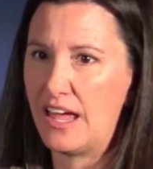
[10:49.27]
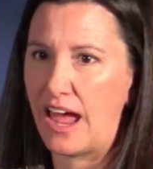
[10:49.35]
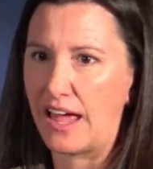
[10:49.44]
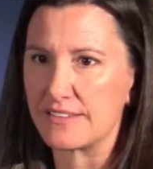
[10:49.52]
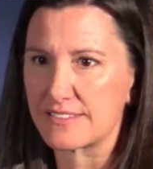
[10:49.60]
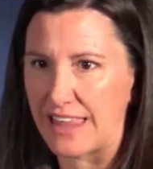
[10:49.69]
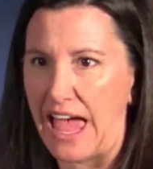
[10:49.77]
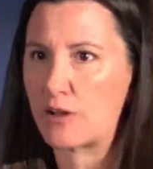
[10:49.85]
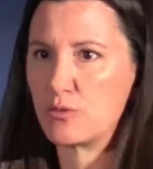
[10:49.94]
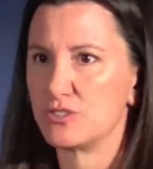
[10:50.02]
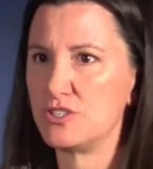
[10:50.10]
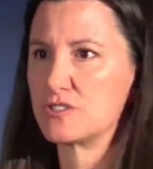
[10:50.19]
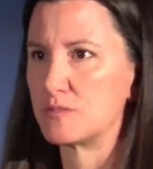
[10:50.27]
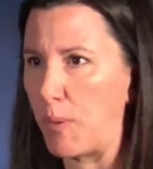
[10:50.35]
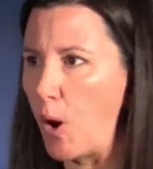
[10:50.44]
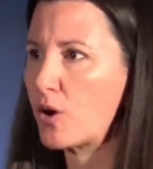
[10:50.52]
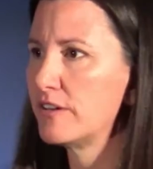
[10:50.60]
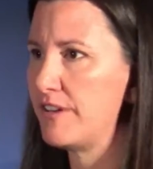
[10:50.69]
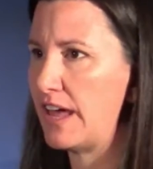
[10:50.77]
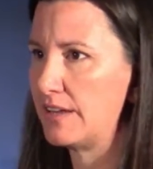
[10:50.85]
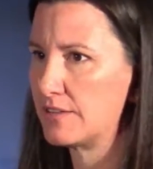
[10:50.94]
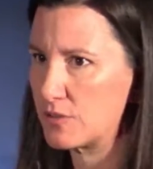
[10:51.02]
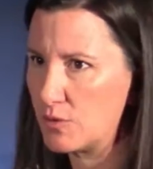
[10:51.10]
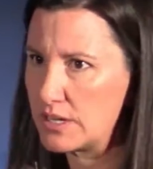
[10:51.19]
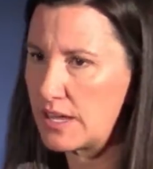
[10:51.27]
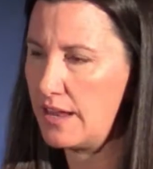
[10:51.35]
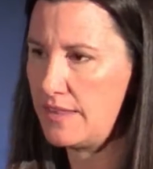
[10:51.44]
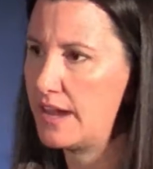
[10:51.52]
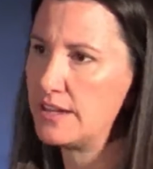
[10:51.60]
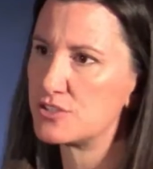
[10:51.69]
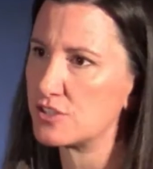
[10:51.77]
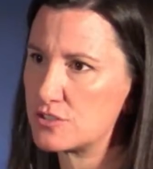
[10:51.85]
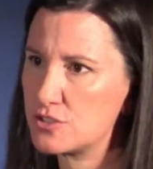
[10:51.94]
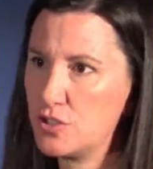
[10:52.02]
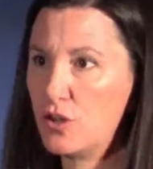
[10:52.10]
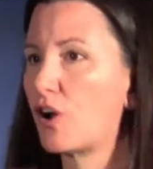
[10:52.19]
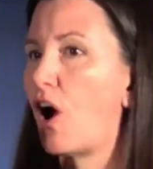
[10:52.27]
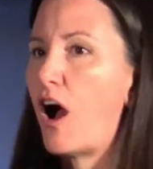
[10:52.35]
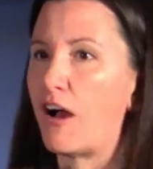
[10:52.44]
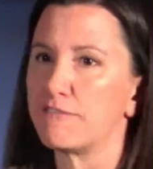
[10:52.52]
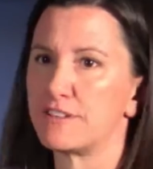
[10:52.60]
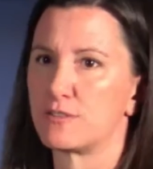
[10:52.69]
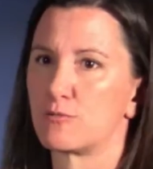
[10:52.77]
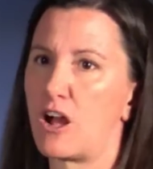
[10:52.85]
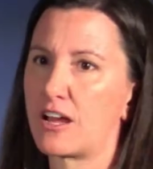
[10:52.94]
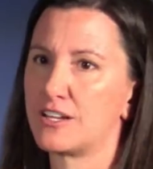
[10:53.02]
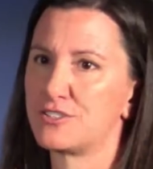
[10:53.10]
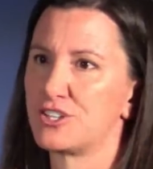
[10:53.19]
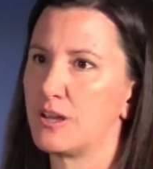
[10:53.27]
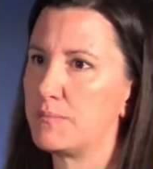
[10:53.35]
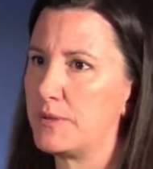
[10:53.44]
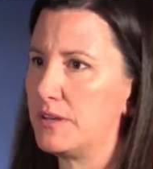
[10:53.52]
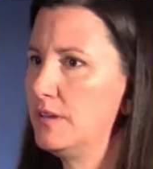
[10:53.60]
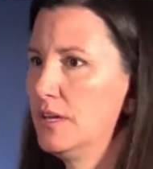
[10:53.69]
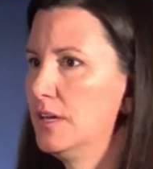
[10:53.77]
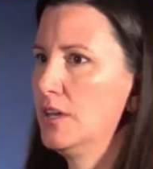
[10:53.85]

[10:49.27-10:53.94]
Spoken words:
and Slack was just part of it, and then it just took off as a rocket ship, and